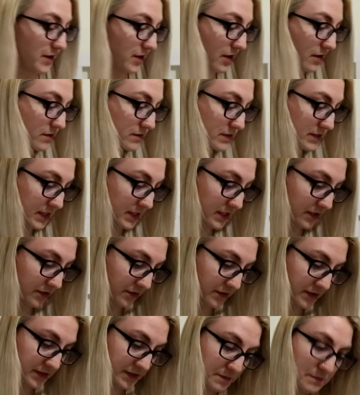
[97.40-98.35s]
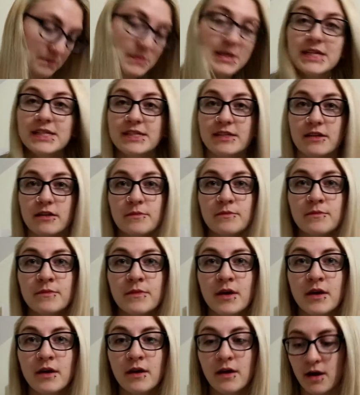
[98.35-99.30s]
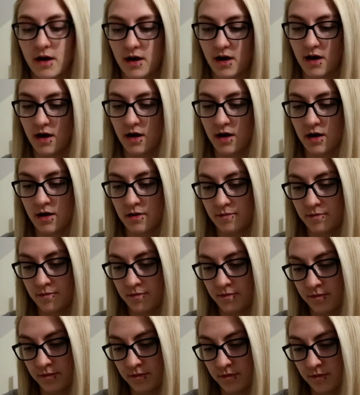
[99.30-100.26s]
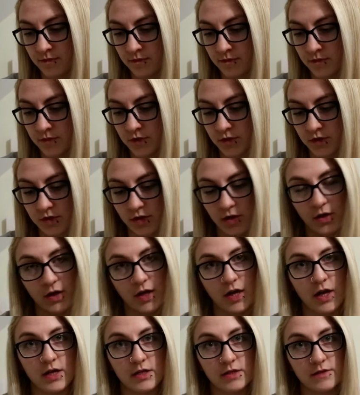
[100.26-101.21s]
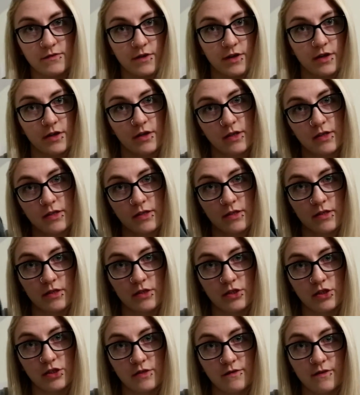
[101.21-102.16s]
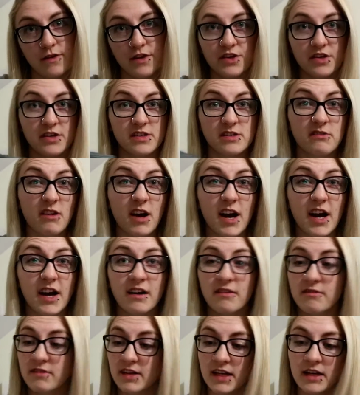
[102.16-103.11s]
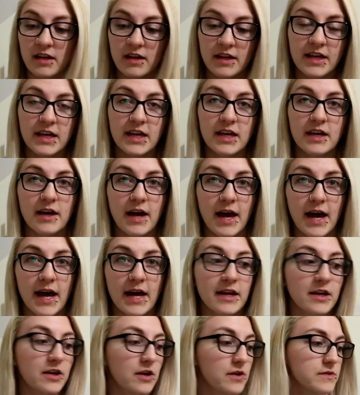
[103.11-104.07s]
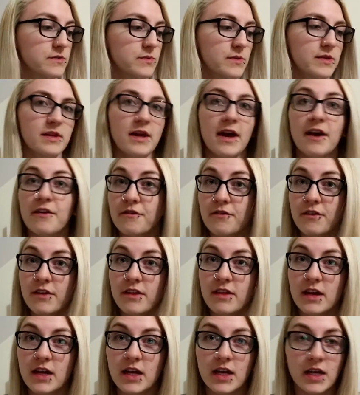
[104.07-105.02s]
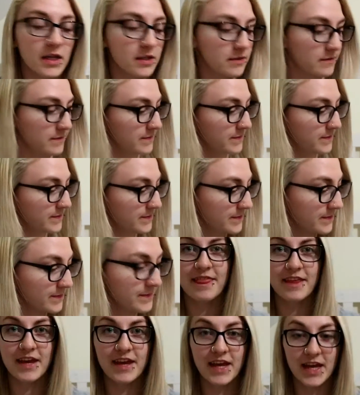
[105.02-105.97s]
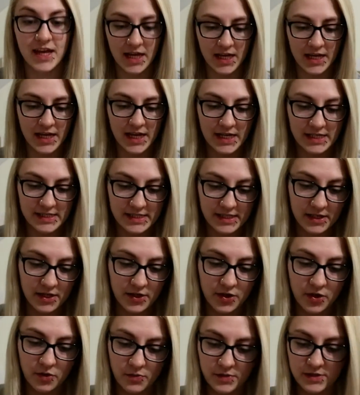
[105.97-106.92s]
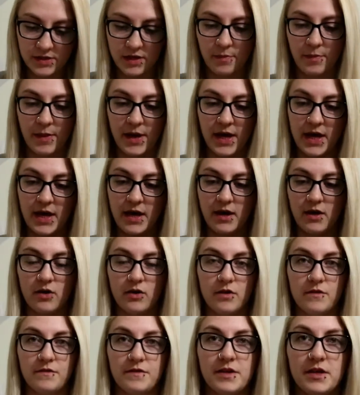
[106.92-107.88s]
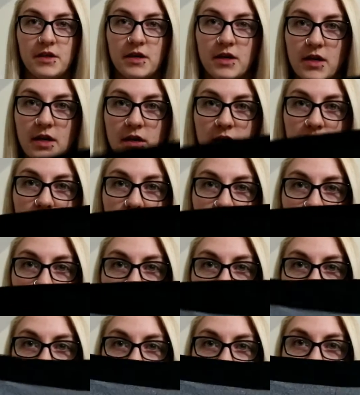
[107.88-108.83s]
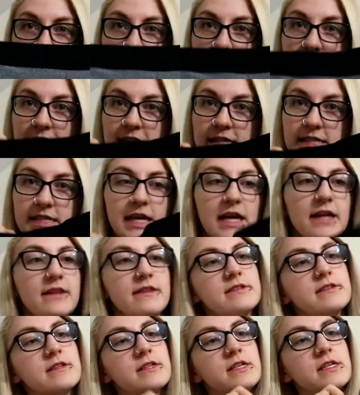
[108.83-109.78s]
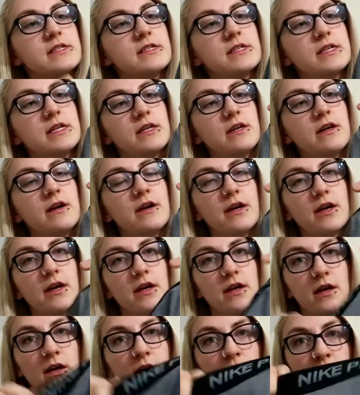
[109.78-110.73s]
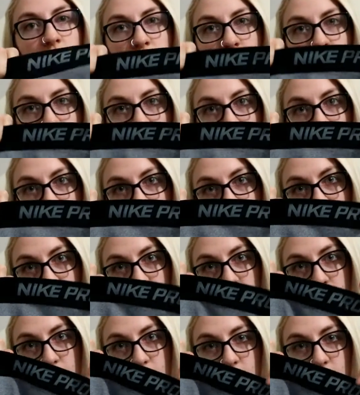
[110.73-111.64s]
cozy. I got this in medium, so yeah, it's very nice, just a very nice grey. I really like it, and it goes with everything. The next thing I got was a pair of Nike grey leggings again. So these are the Nike Pro